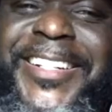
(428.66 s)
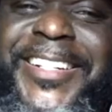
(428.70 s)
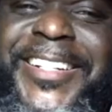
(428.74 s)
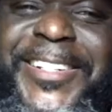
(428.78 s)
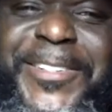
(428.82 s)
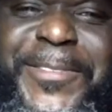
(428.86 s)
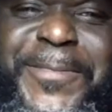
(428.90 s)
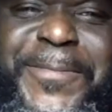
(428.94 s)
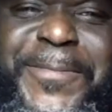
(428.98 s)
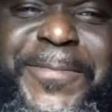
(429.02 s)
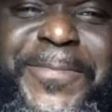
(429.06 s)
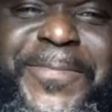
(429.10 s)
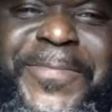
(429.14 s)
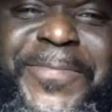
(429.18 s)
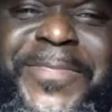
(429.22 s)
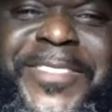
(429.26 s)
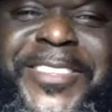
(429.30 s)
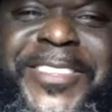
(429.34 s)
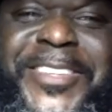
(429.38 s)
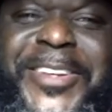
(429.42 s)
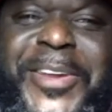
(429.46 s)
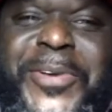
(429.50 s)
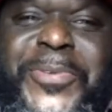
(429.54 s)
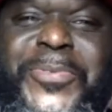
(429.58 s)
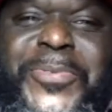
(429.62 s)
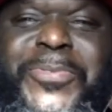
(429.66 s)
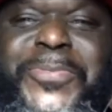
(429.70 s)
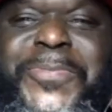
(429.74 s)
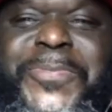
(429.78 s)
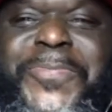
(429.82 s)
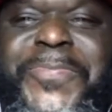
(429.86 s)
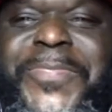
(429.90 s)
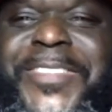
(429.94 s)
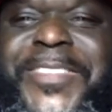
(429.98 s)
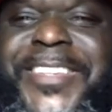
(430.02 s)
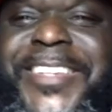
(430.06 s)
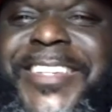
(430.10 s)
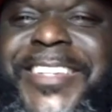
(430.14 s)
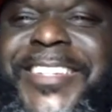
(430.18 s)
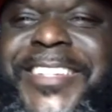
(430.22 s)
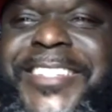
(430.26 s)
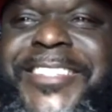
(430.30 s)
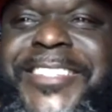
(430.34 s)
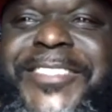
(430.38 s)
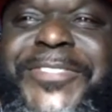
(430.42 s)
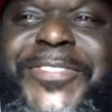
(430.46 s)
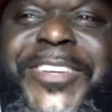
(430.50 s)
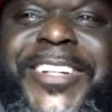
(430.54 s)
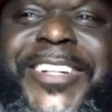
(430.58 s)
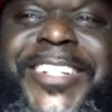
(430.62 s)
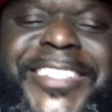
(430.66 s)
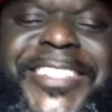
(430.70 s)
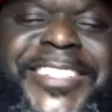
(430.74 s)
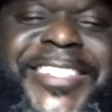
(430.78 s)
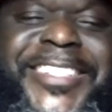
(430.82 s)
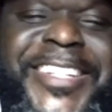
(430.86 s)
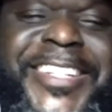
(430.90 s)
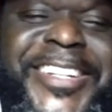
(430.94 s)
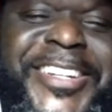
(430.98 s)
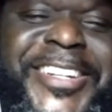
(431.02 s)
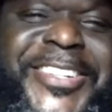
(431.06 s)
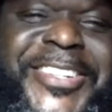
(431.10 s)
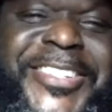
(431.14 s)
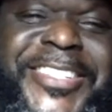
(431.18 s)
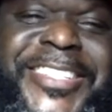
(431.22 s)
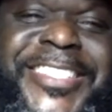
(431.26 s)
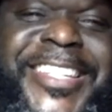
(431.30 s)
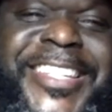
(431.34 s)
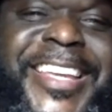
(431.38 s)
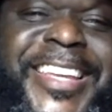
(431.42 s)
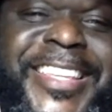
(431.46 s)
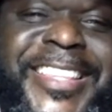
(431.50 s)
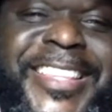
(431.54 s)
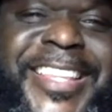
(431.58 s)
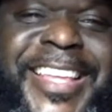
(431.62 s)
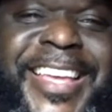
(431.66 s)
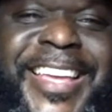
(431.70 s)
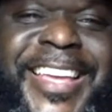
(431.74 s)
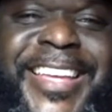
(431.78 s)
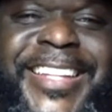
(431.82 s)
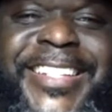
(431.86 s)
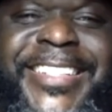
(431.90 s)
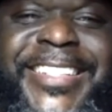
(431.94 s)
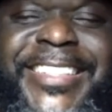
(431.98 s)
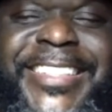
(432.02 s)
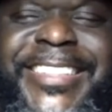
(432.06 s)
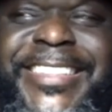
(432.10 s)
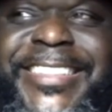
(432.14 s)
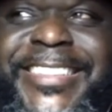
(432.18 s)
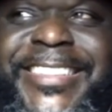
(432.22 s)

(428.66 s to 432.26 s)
Um, you know, it's funny to hear you say that